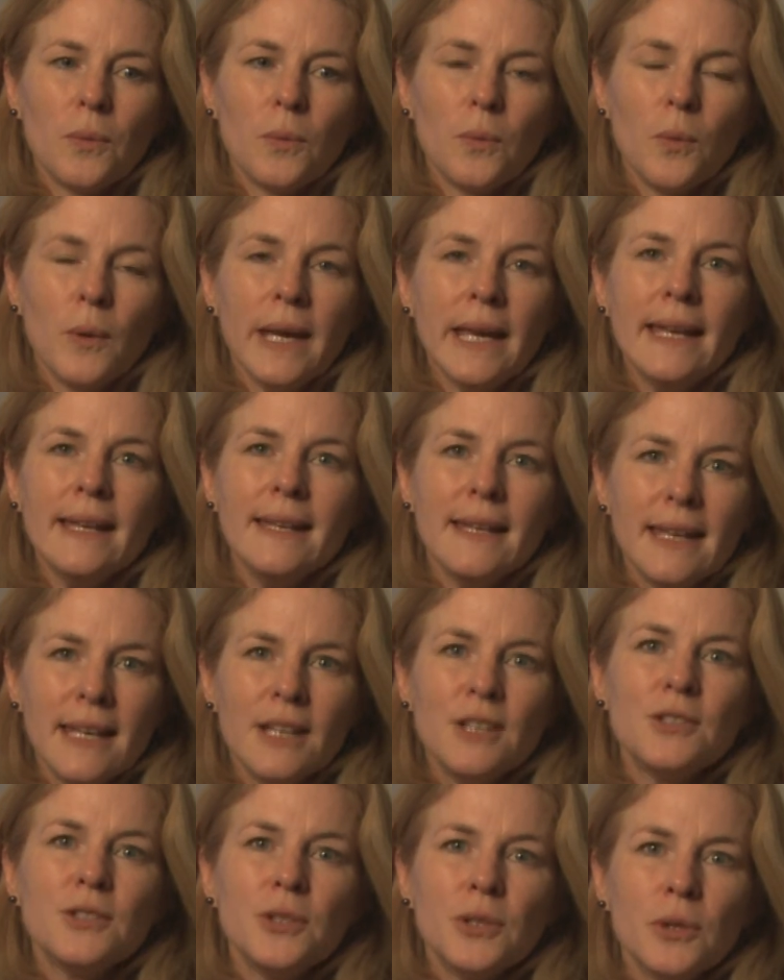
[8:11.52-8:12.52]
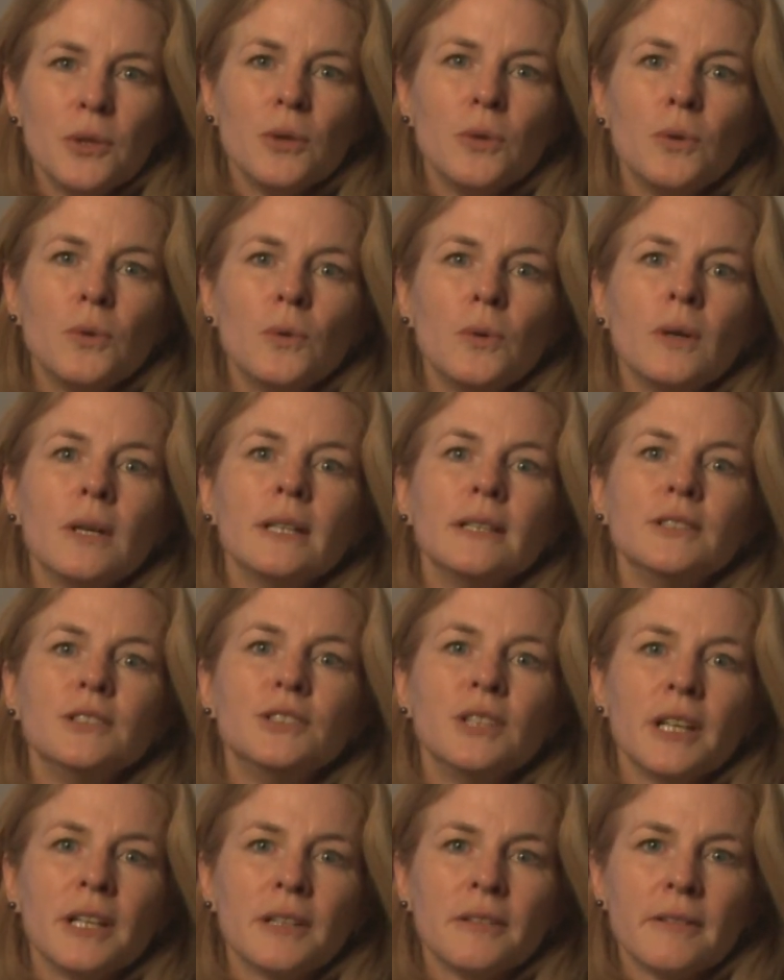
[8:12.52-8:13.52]
we need to
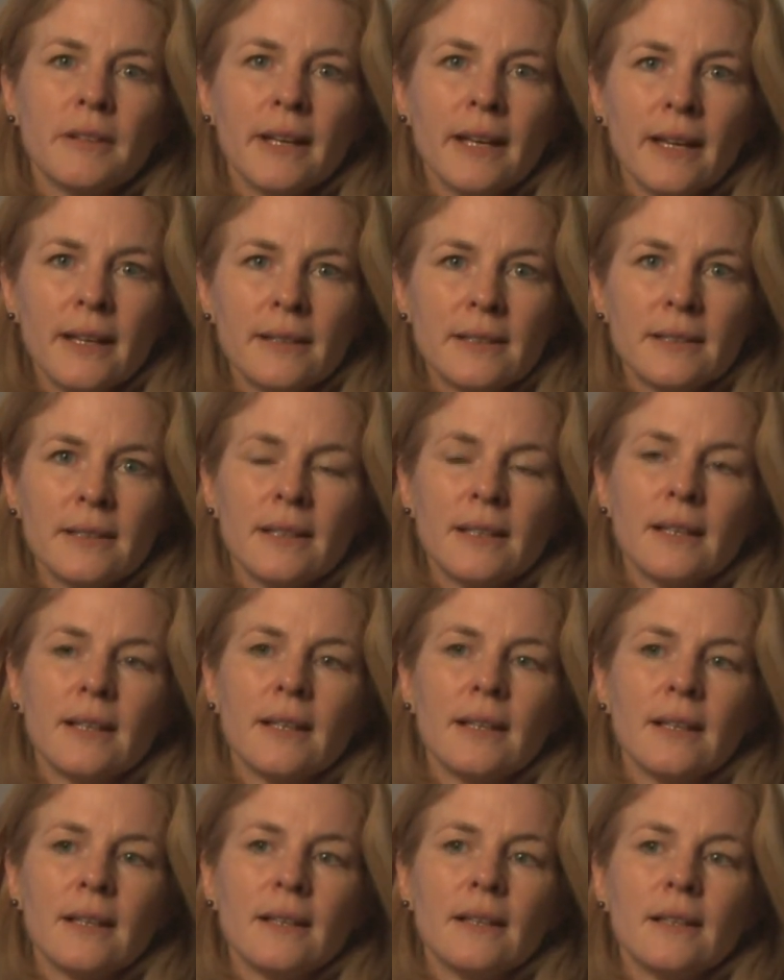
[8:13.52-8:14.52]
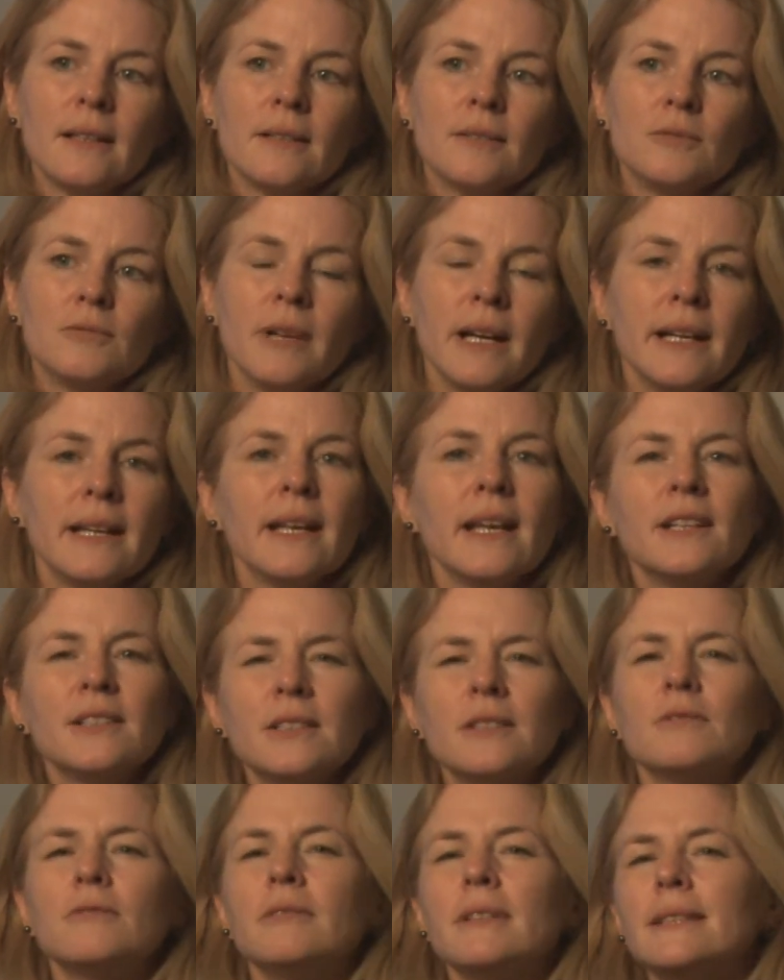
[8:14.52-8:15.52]
generate
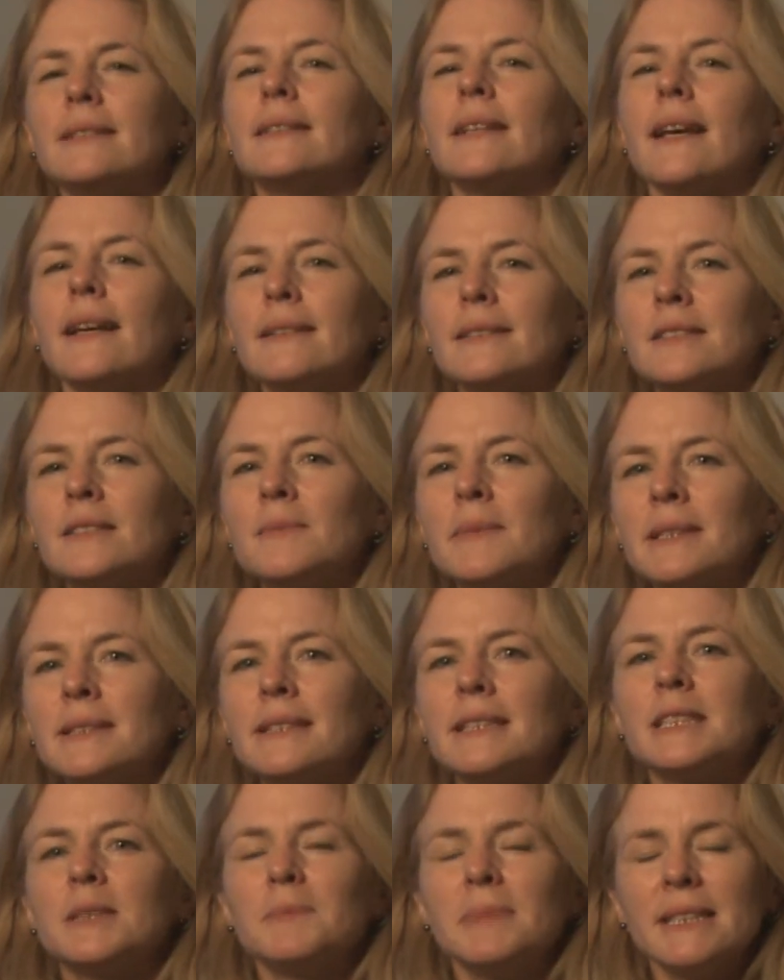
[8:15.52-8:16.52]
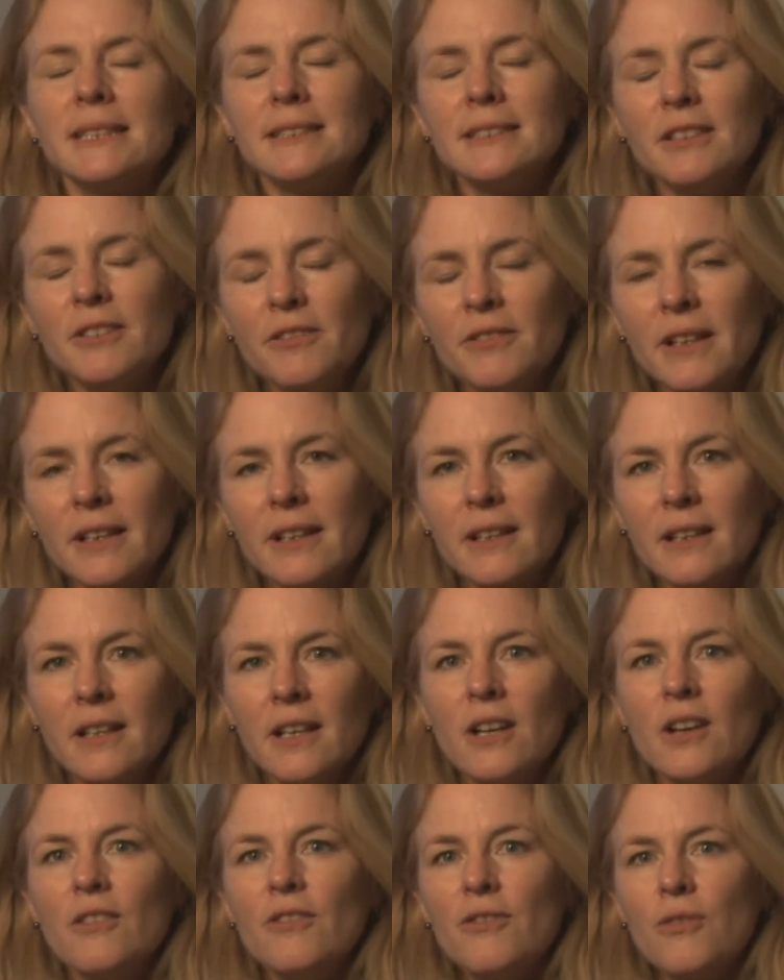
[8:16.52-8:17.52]
radiation risk estimates specific
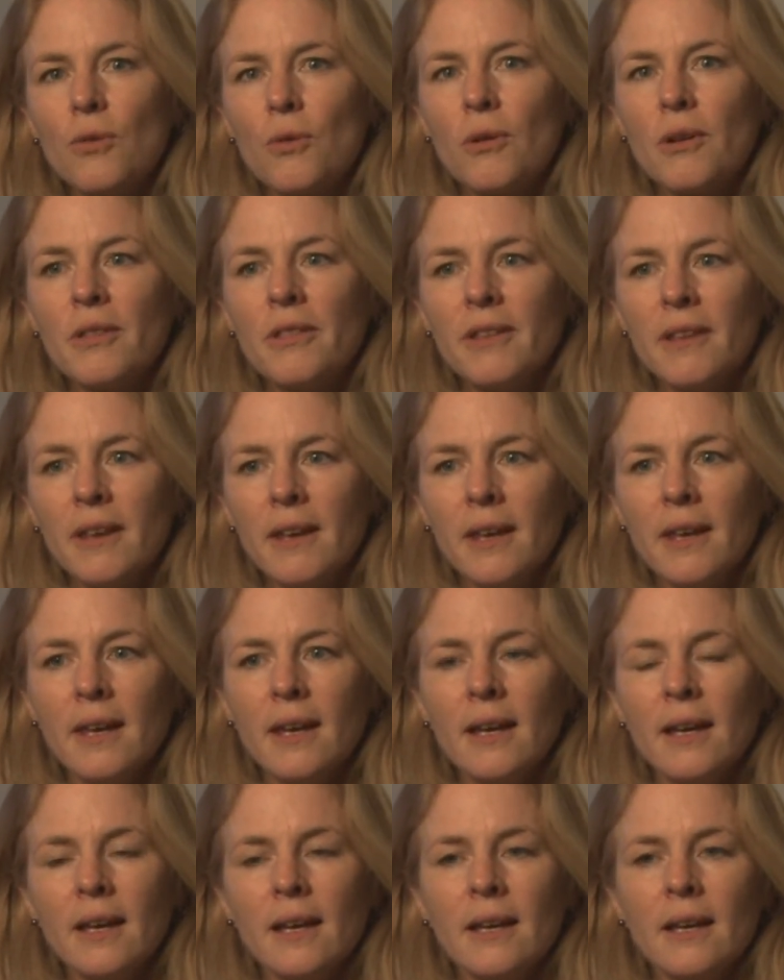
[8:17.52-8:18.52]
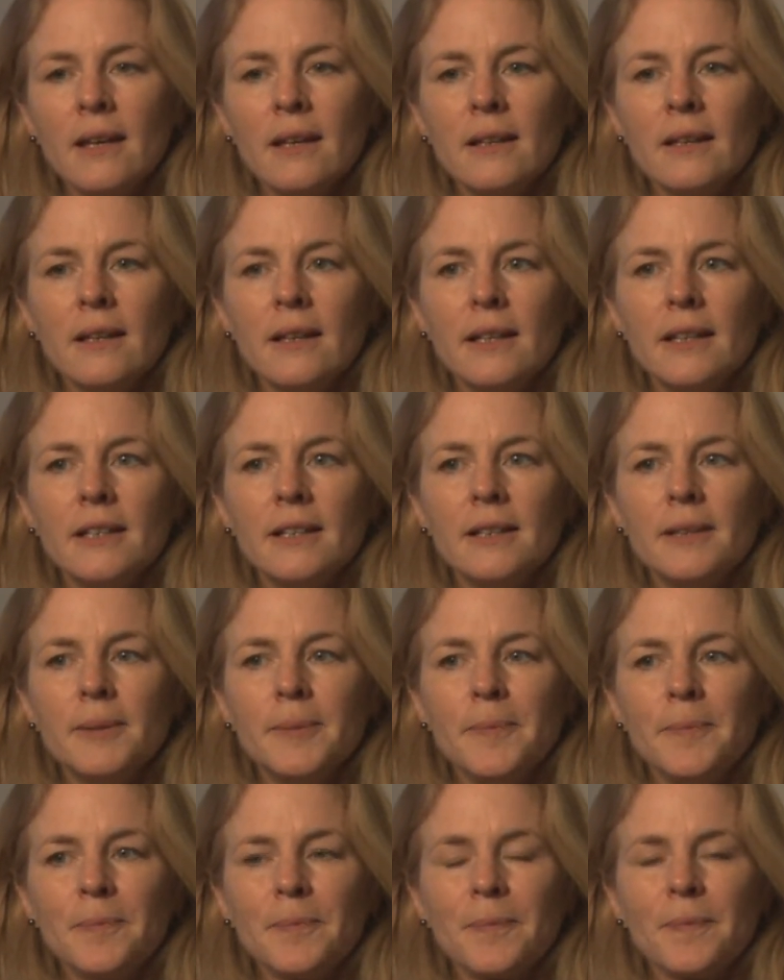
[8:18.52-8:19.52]
for the
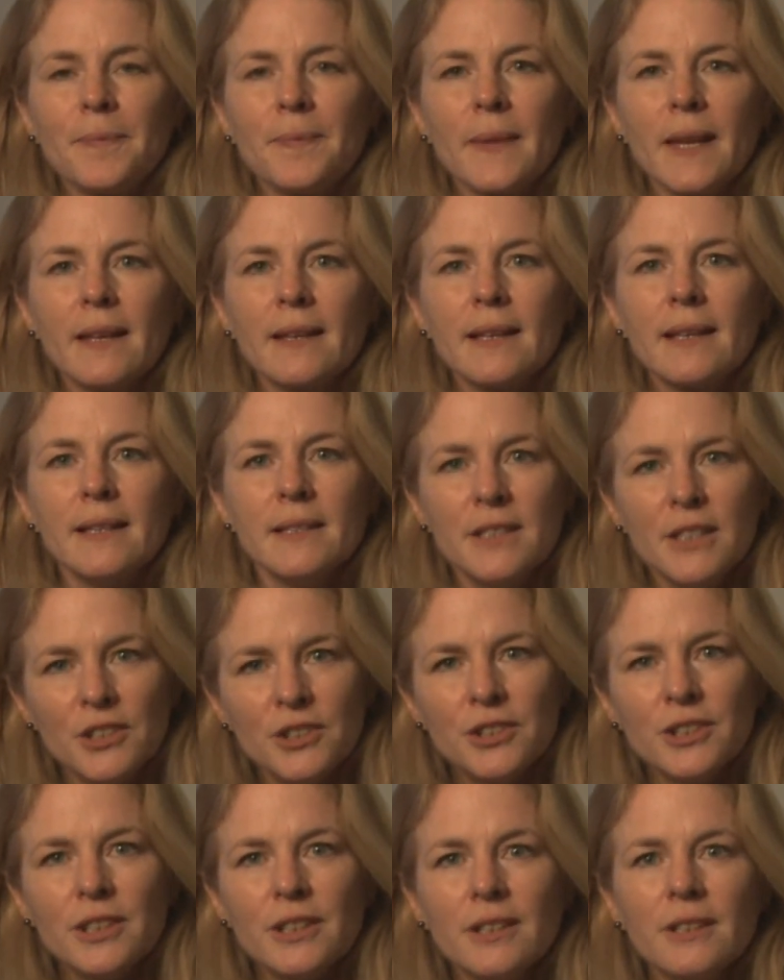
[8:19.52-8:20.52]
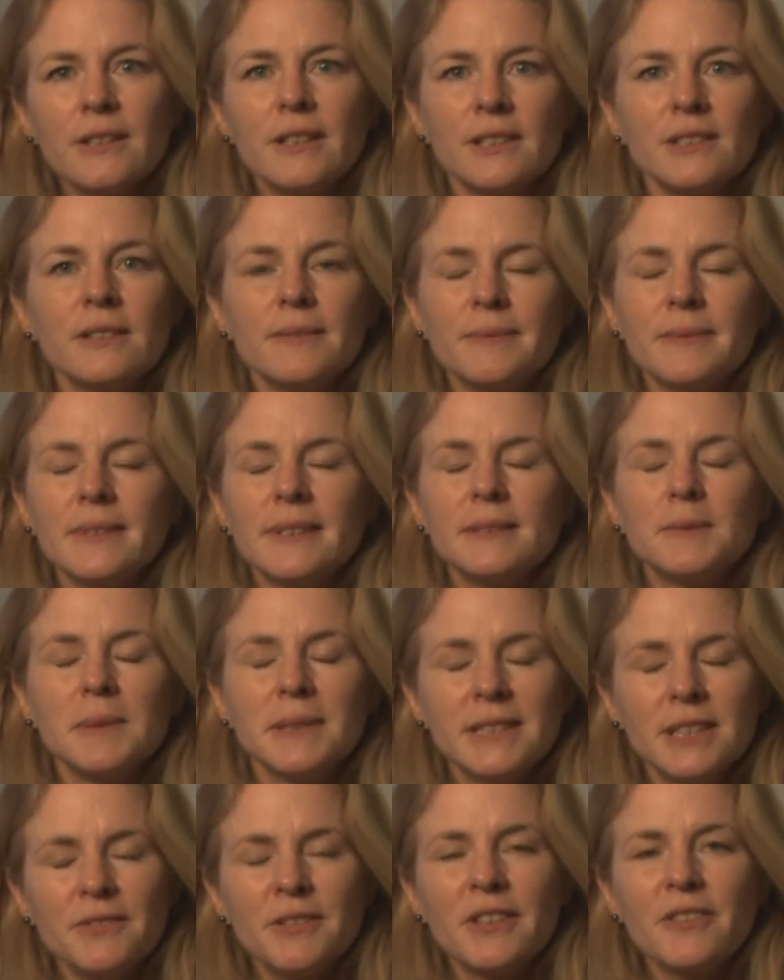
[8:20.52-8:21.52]
um, condition, this,
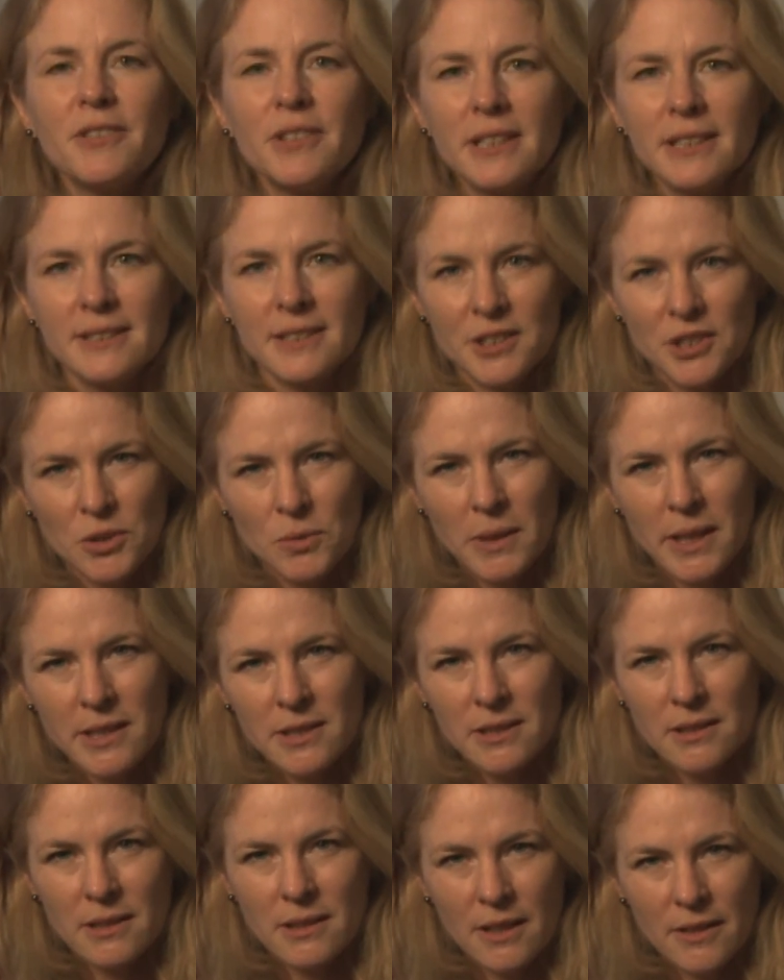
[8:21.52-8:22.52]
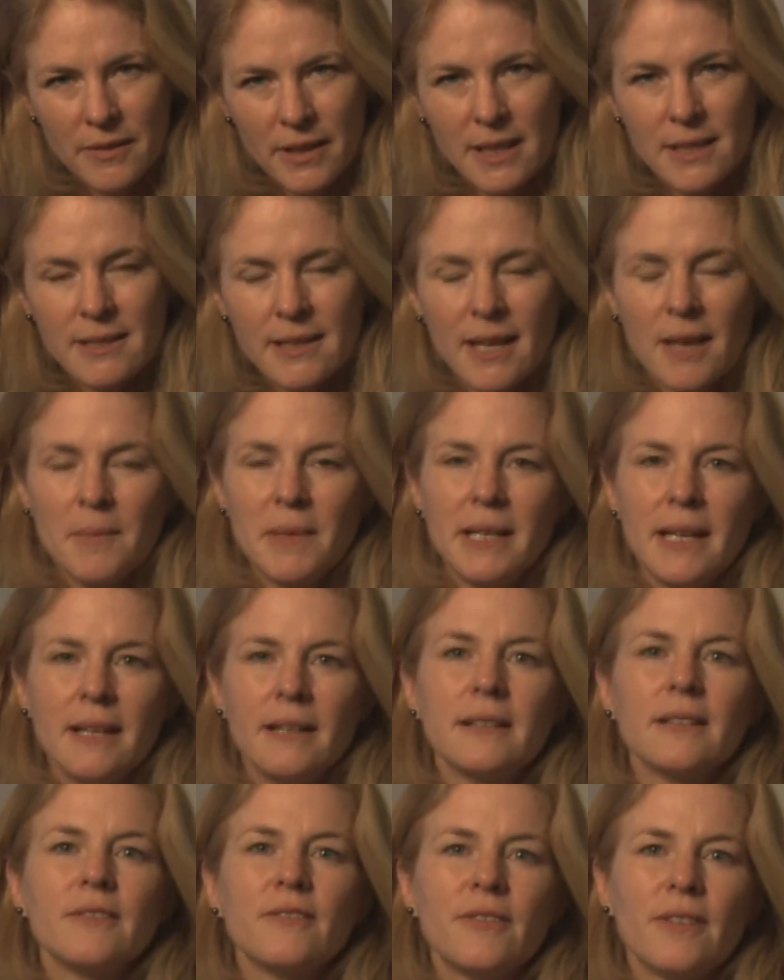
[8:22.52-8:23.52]
specific for the situation of a
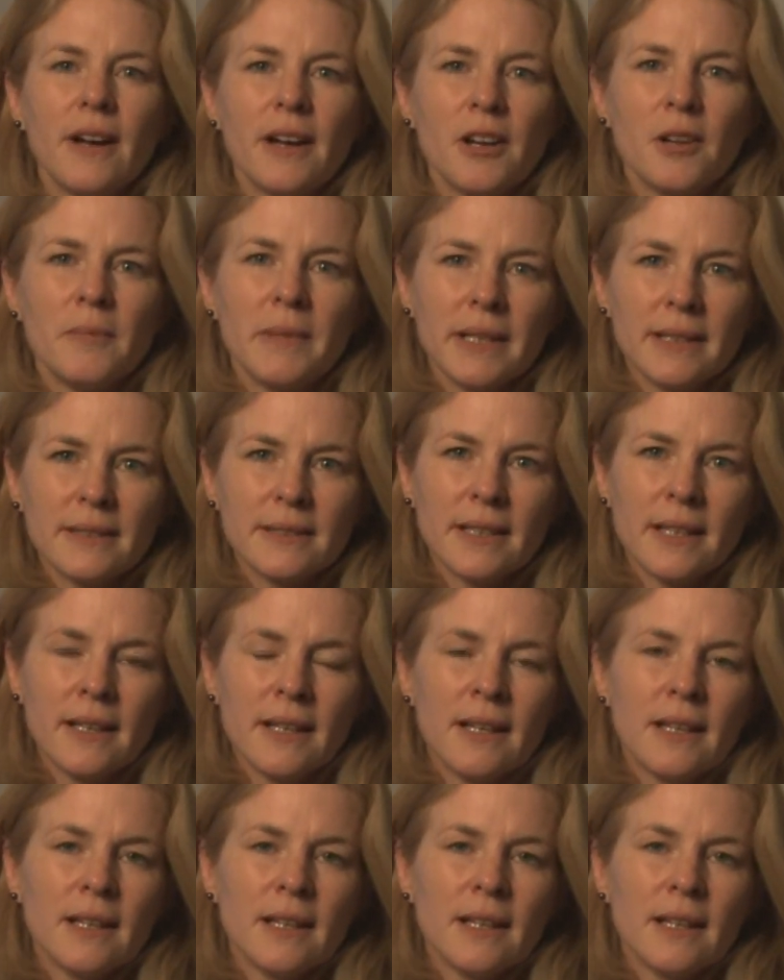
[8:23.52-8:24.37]
contaminated environment.